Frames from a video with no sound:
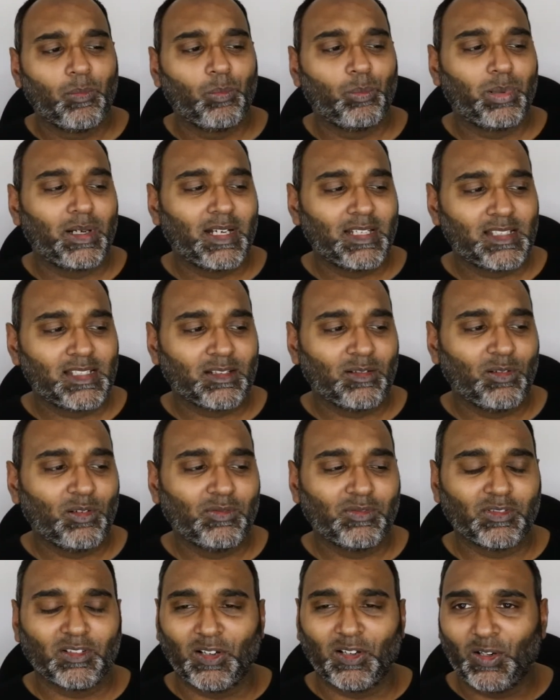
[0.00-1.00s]
but
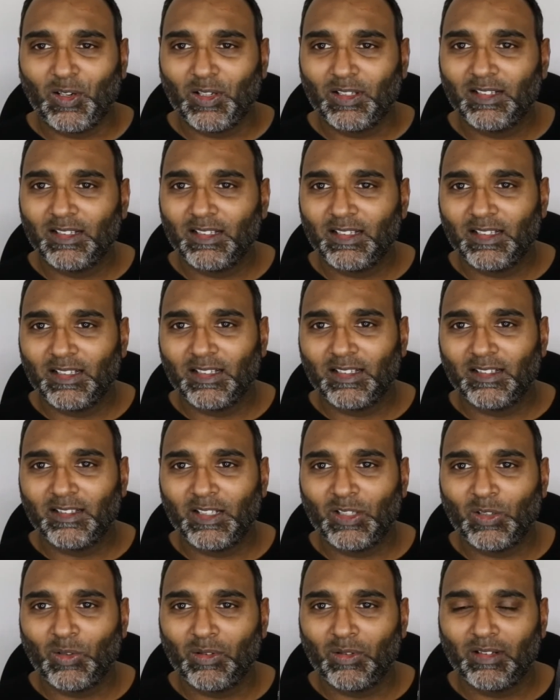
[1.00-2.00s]
overall, you
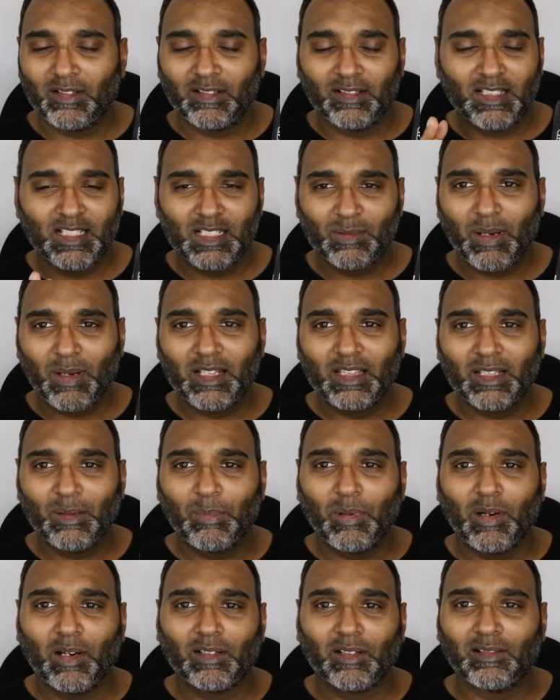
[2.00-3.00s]
know, despite the
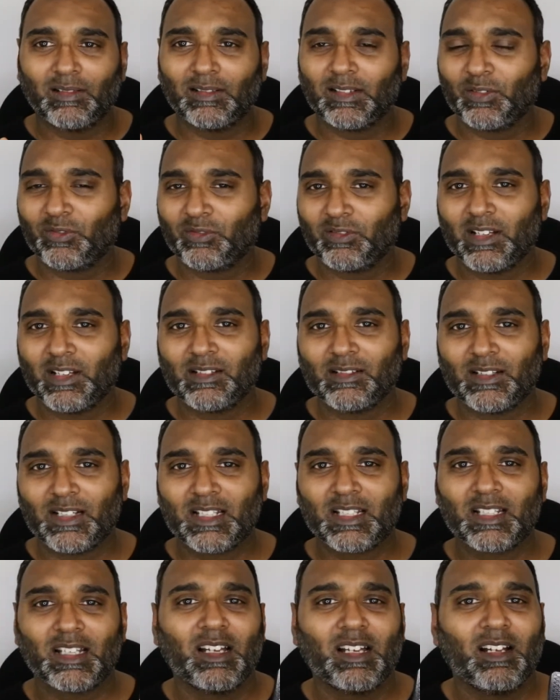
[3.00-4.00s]
bottle, the
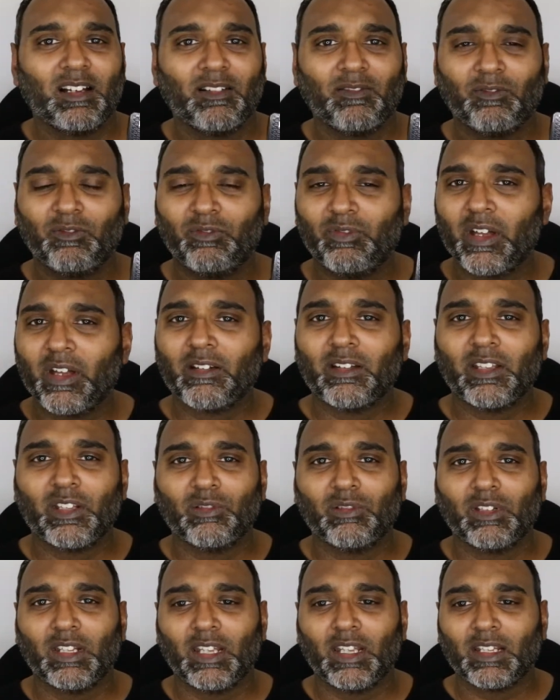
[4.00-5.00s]
fragrance, very
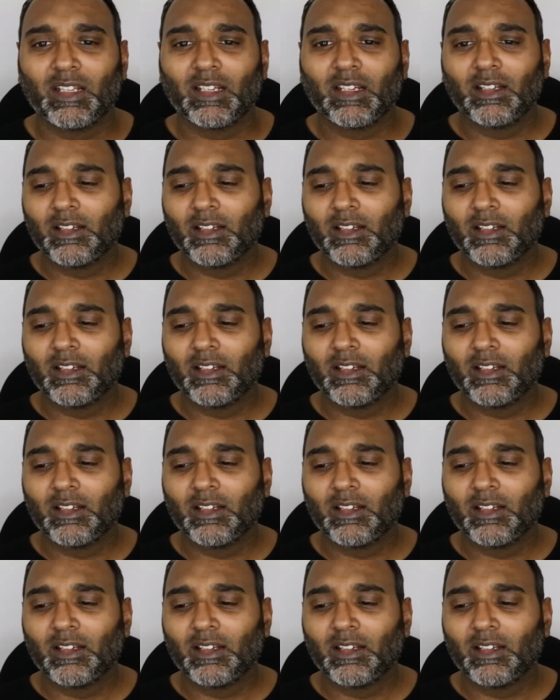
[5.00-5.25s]
unique.